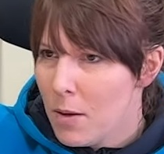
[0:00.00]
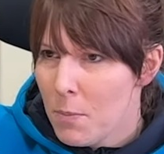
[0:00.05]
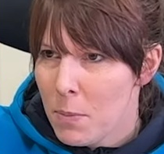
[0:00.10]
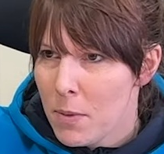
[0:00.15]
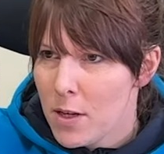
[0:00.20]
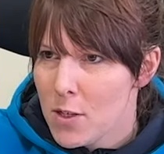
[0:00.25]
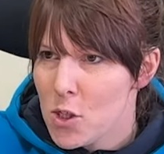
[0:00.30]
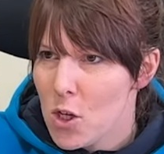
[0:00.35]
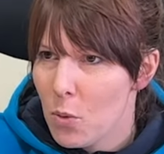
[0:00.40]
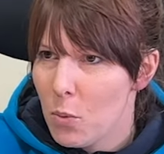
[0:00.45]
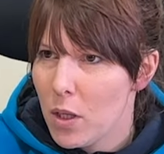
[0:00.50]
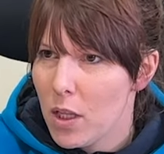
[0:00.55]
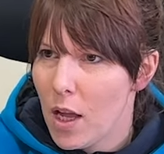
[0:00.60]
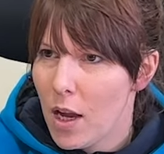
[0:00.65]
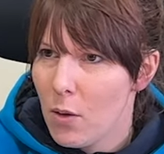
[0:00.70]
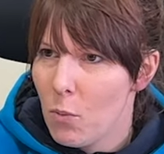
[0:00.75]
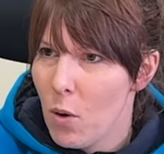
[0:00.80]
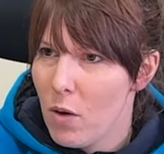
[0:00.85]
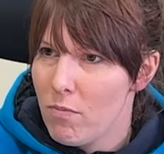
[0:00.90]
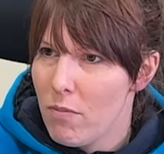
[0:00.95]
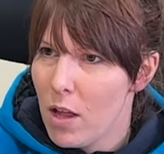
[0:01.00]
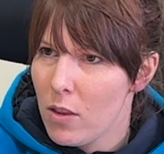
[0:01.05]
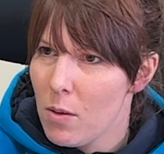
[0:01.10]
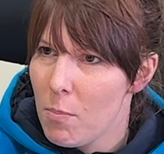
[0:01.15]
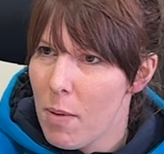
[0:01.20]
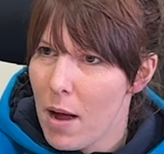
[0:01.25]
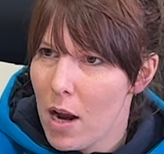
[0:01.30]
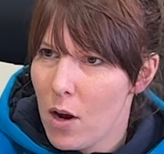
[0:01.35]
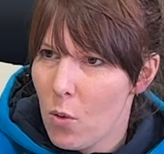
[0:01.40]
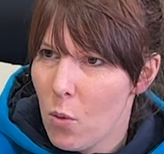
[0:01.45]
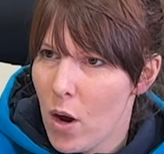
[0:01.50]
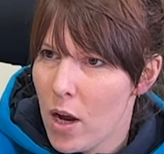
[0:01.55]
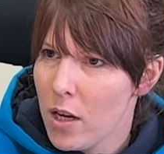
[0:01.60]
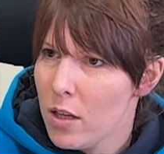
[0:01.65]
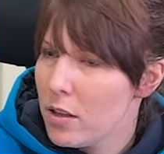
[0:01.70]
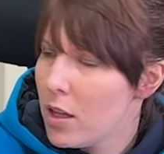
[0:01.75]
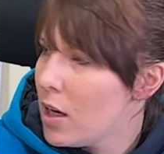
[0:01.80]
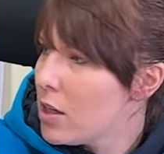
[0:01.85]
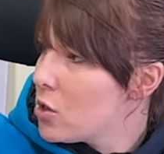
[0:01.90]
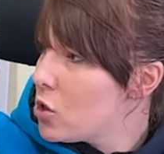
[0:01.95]
Mm. So we like went round the back way
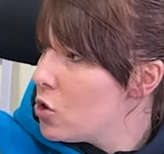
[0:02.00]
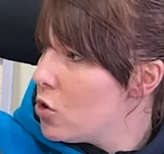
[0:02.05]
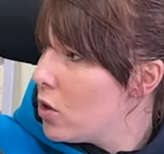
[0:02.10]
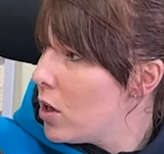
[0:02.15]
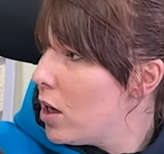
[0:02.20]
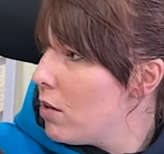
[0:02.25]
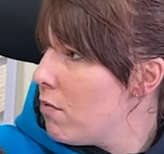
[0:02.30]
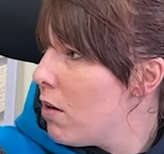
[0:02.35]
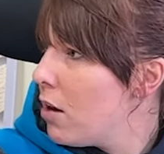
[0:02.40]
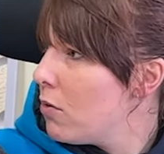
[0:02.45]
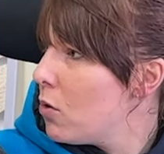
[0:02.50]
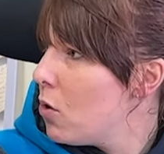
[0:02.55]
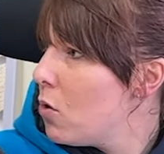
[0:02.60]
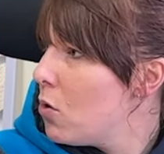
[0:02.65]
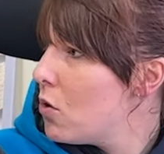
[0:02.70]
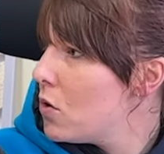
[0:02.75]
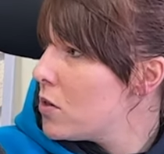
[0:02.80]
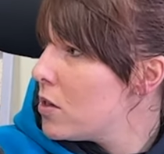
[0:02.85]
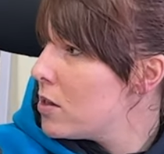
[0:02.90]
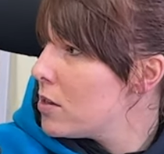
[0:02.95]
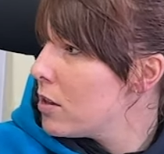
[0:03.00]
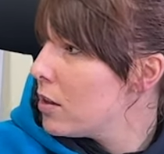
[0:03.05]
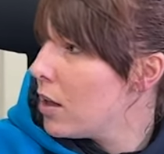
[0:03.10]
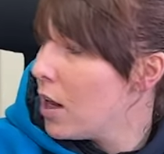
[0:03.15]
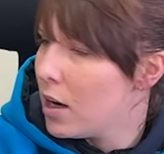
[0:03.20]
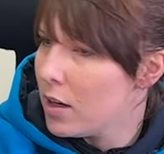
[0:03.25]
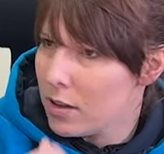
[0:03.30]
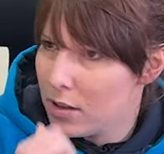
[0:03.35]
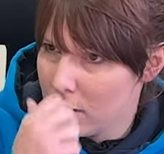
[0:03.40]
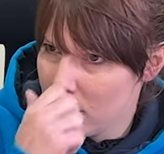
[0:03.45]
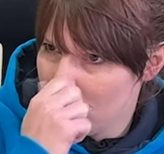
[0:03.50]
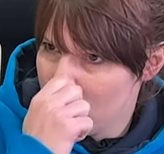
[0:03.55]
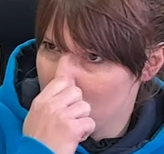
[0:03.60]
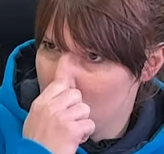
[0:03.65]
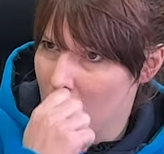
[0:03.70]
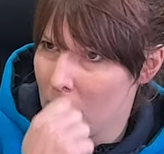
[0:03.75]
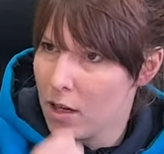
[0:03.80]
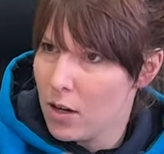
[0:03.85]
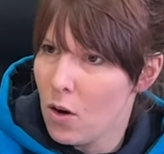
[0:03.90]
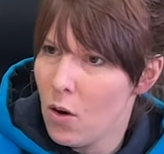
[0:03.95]
and like snuck in round the horses and like
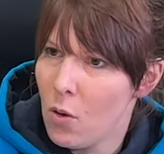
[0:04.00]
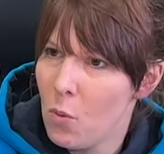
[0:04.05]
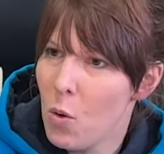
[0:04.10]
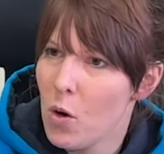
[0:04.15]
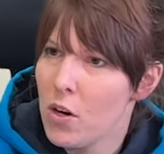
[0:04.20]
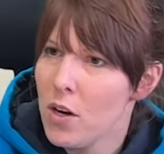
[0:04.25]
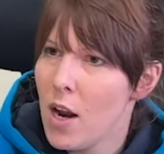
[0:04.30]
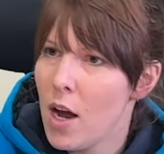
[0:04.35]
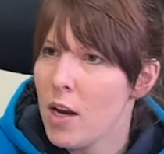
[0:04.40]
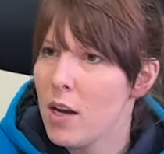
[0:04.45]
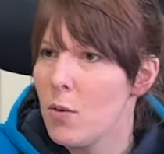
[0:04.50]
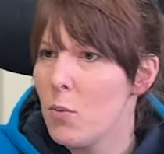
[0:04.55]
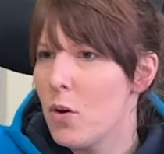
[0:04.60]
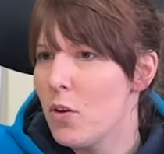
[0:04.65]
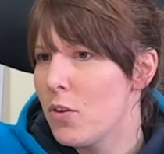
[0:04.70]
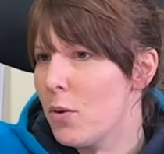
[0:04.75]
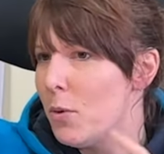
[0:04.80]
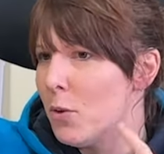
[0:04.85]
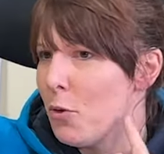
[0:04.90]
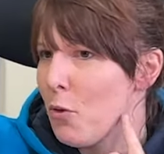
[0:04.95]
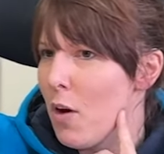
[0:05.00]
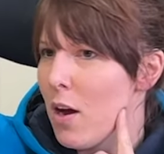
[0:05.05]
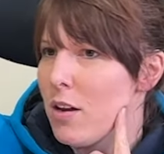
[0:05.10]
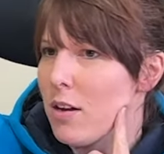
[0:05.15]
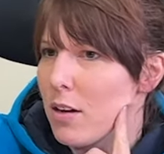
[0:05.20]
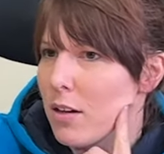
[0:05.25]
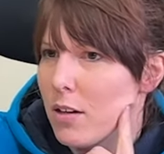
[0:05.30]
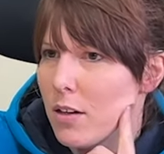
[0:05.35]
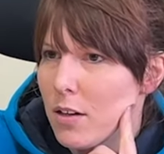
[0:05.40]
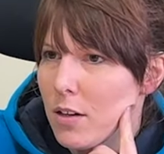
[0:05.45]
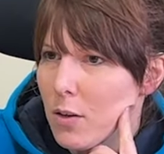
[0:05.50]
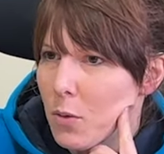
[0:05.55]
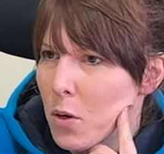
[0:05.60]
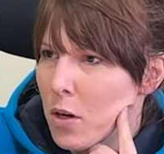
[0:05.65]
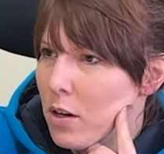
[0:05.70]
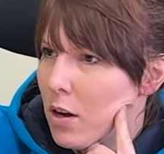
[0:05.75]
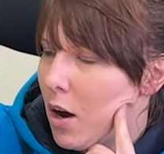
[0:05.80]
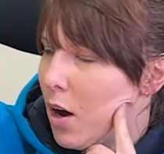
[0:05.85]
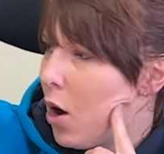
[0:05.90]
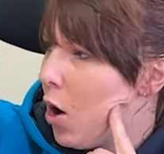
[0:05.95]
like, oh, what a night it was. It was yeah. great. Yeah,
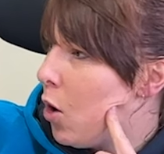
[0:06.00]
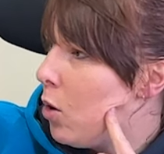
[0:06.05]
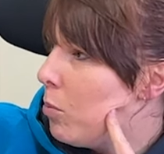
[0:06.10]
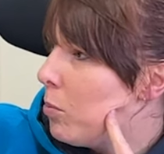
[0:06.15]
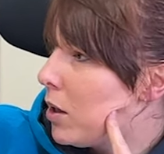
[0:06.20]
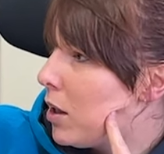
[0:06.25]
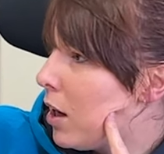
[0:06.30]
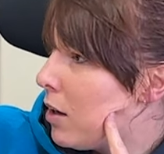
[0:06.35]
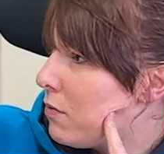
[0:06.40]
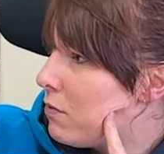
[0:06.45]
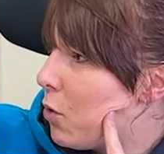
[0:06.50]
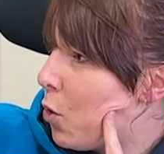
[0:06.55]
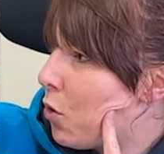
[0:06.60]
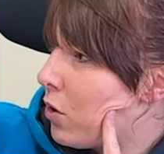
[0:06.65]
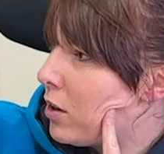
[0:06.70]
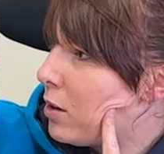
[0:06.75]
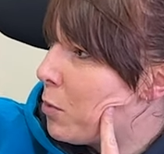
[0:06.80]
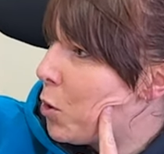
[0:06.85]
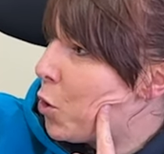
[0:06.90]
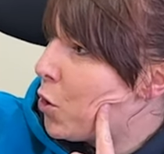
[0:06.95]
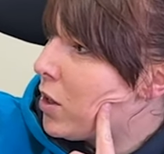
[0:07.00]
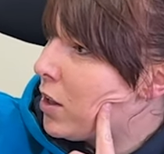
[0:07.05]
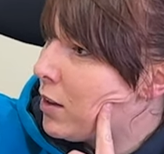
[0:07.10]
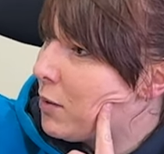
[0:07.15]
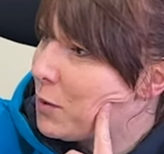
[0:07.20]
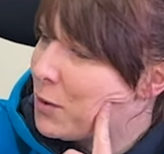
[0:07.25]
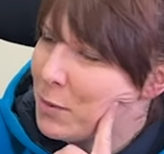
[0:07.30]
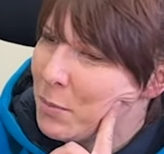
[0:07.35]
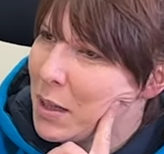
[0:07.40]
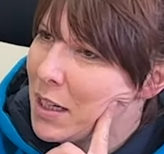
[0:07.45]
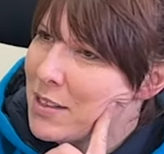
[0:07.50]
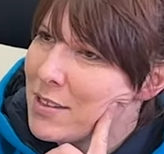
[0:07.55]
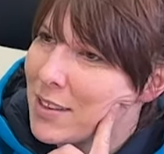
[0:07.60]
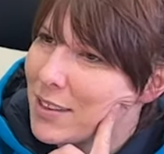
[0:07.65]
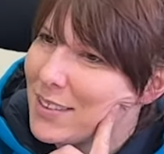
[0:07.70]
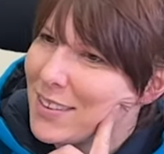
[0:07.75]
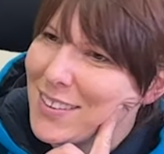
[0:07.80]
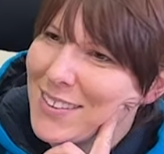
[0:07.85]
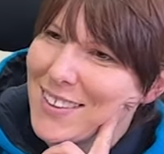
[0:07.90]
we got home at like four in the morning. It was yeah. amazing.